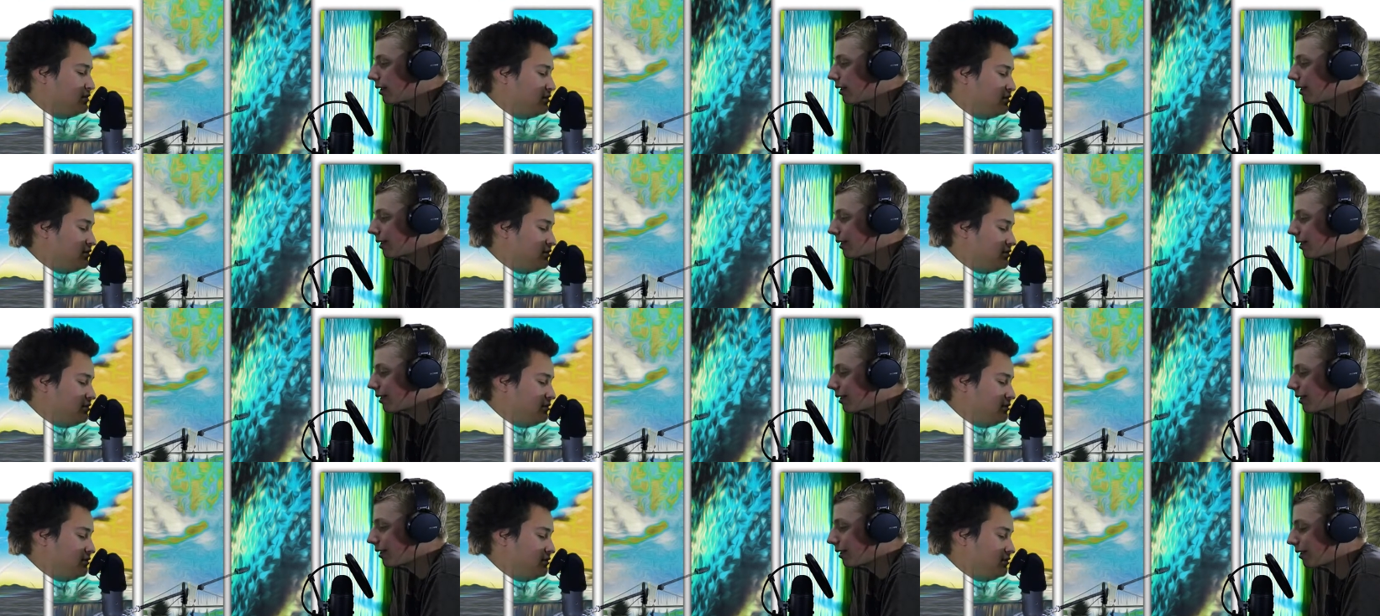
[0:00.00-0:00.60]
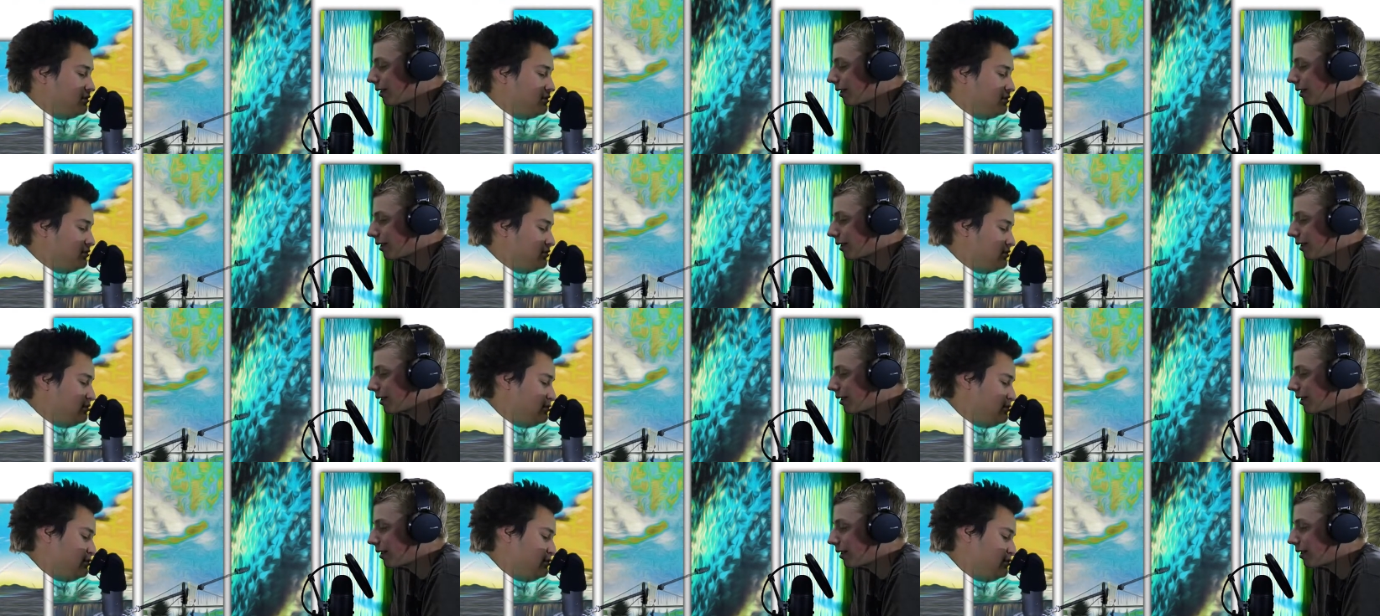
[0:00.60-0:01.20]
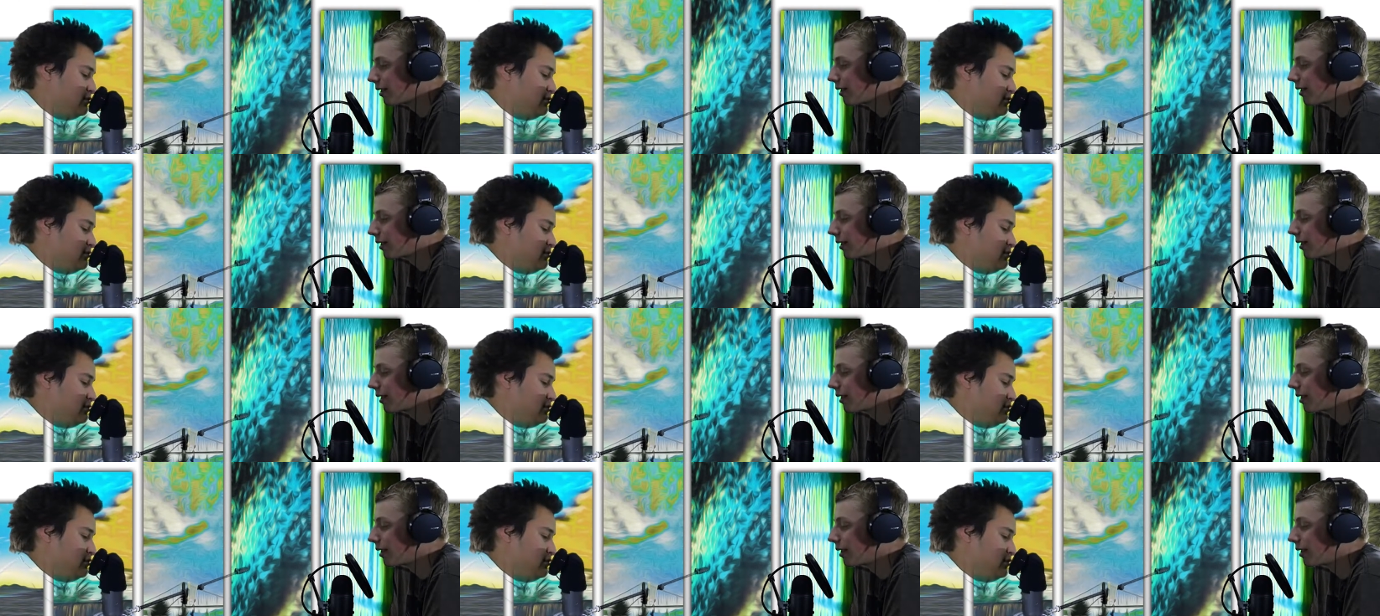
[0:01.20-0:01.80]

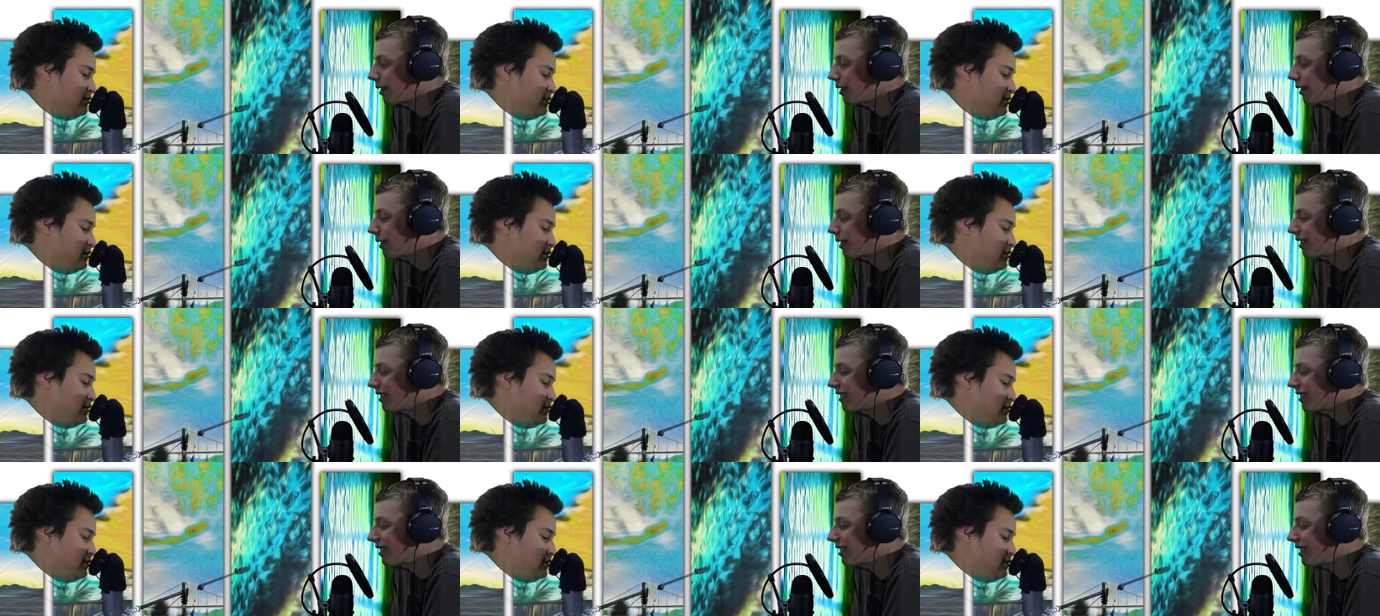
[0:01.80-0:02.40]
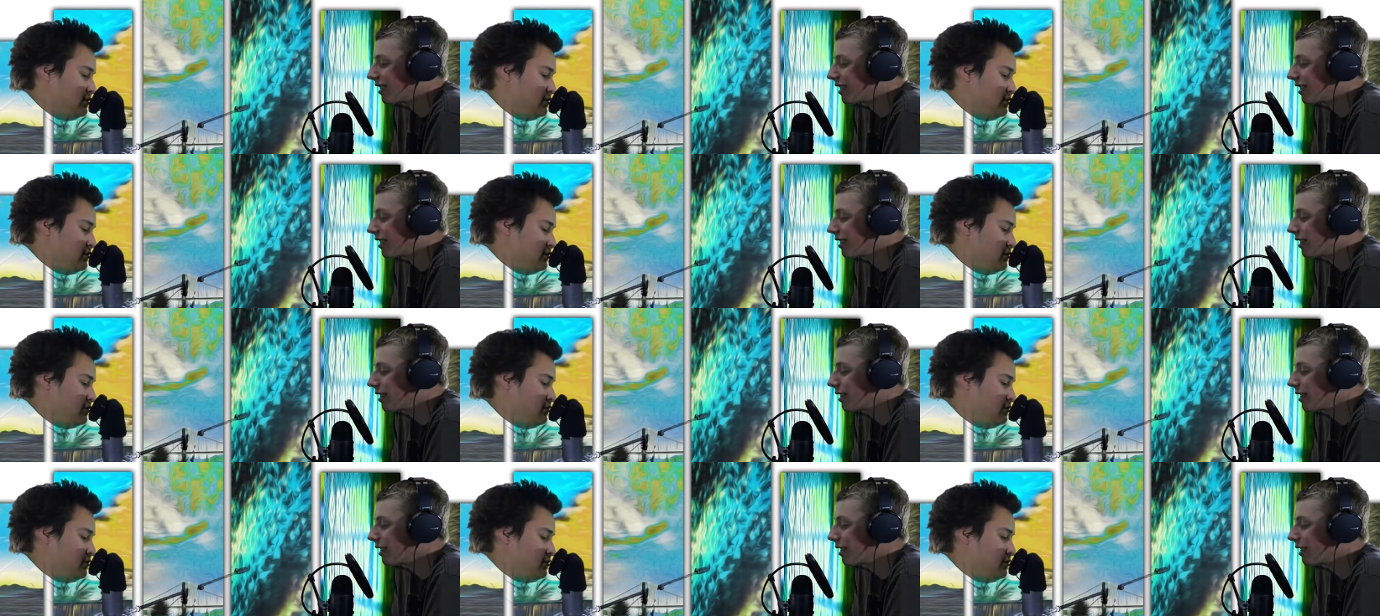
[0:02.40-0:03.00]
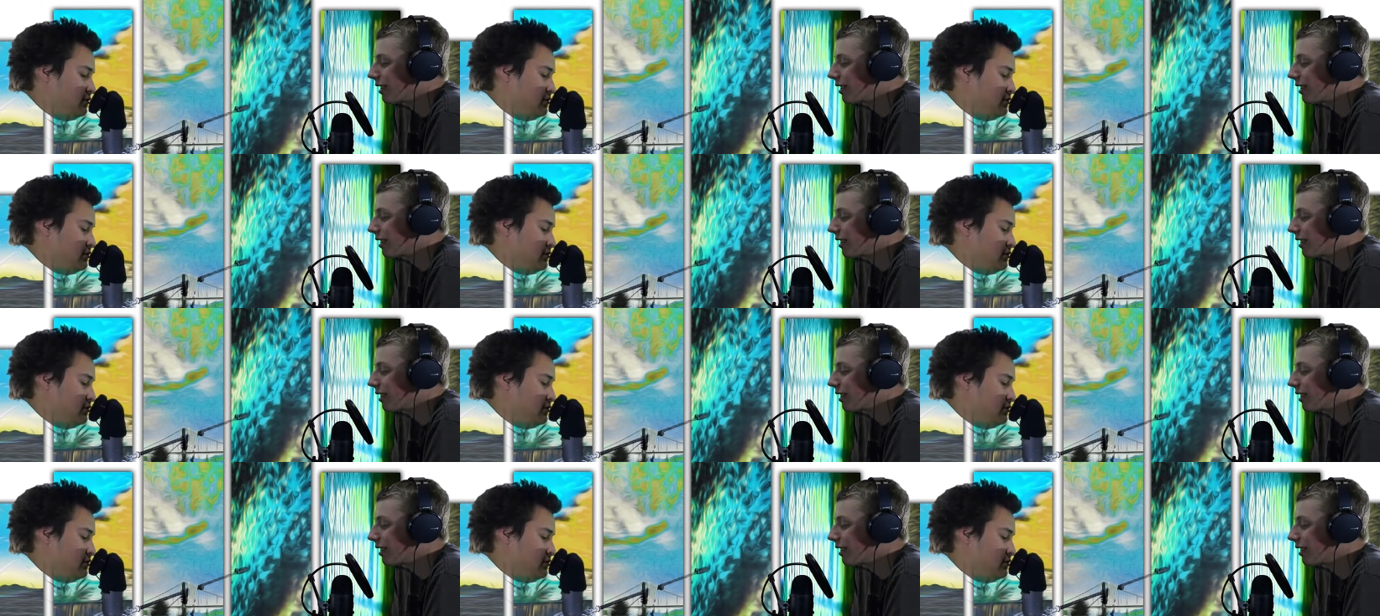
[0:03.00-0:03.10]
Nobody speaks.